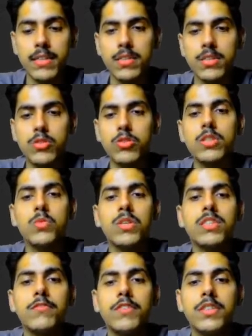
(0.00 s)
So this was the
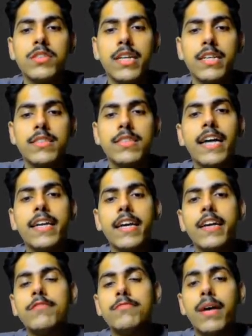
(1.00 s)
first case, that
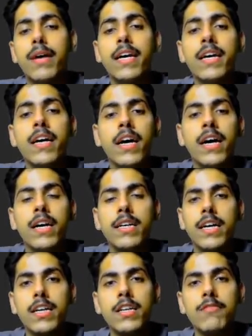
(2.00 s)
if my
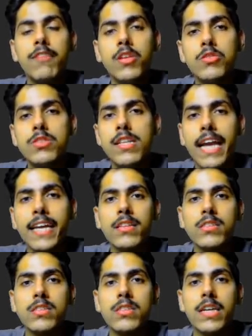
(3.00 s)
current value is lying in
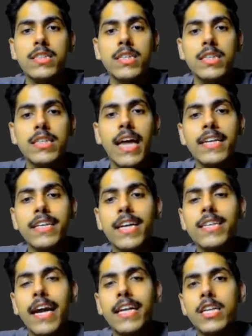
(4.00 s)
this range, in that case
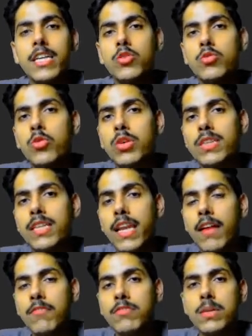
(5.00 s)
I need to go in the
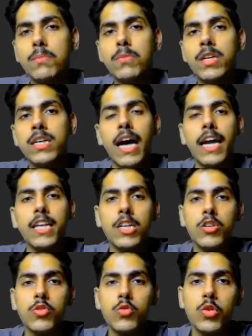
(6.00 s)
left subtree, I need to
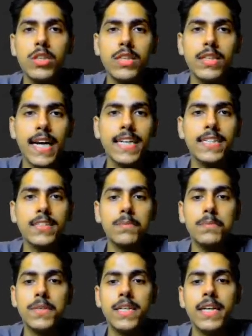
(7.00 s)
go in the right
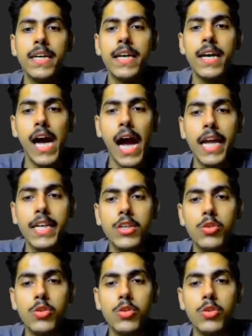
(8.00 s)
subtree, I need to